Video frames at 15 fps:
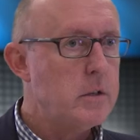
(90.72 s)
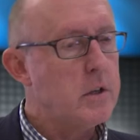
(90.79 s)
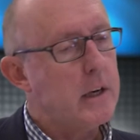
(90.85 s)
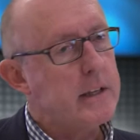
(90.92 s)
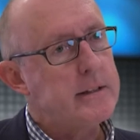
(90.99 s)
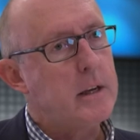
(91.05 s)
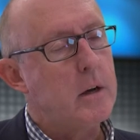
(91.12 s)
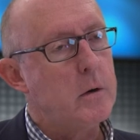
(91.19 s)
So
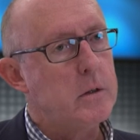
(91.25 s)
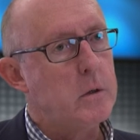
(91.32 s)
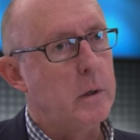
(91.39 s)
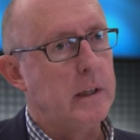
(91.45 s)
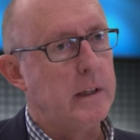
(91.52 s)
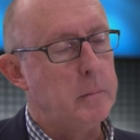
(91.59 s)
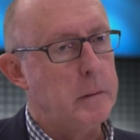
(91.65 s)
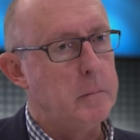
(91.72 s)
let's go into a
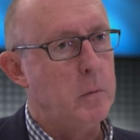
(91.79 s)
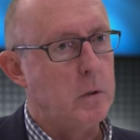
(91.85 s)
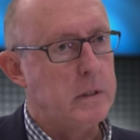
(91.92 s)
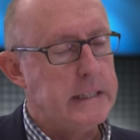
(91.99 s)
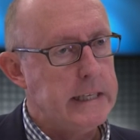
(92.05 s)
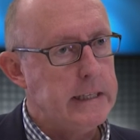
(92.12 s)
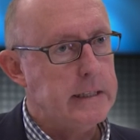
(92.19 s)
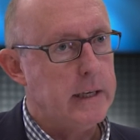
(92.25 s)
little bit more
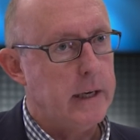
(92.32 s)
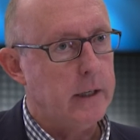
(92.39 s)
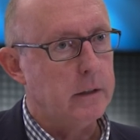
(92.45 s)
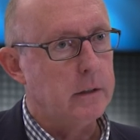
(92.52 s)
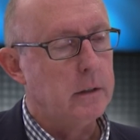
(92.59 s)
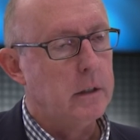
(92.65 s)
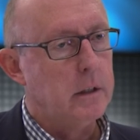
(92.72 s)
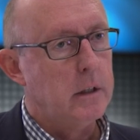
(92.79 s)

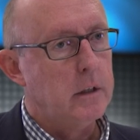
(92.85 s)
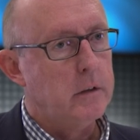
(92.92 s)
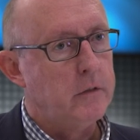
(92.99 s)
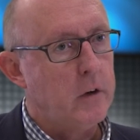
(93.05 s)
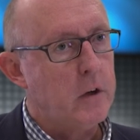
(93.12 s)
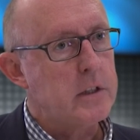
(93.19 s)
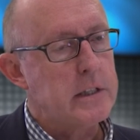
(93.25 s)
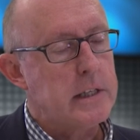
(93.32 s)
detail,
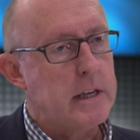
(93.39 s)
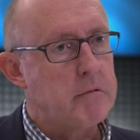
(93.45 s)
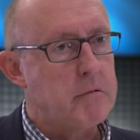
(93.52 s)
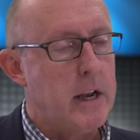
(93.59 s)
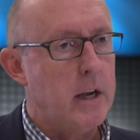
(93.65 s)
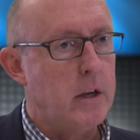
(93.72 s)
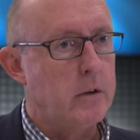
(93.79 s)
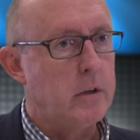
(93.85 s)
firstly
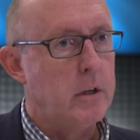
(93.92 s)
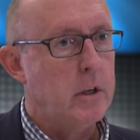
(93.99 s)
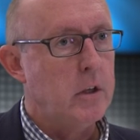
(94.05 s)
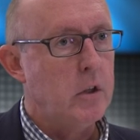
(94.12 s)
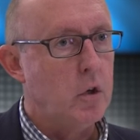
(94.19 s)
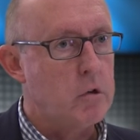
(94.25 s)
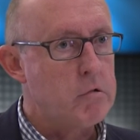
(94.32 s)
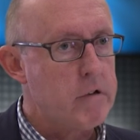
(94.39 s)
around
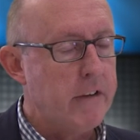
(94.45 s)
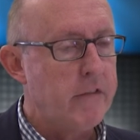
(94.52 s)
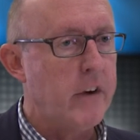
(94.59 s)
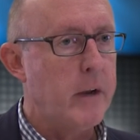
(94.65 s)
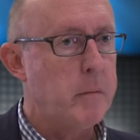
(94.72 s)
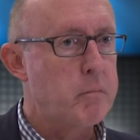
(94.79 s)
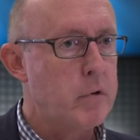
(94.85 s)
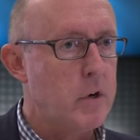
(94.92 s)
your
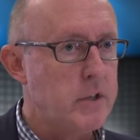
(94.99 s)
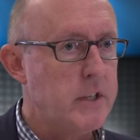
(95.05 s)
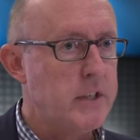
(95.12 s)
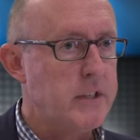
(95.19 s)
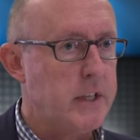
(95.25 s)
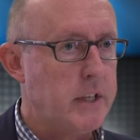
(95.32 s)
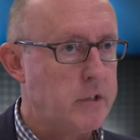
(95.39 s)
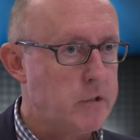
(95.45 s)
graphite
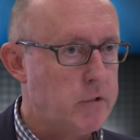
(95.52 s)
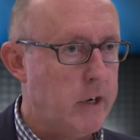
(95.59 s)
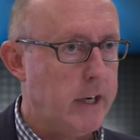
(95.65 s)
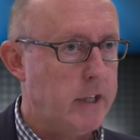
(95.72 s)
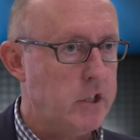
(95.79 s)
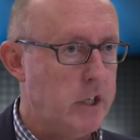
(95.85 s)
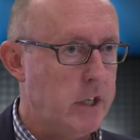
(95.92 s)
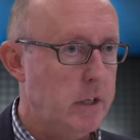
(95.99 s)
processing
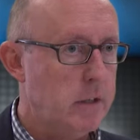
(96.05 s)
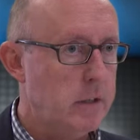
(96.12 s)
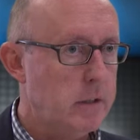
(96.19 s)
strategy.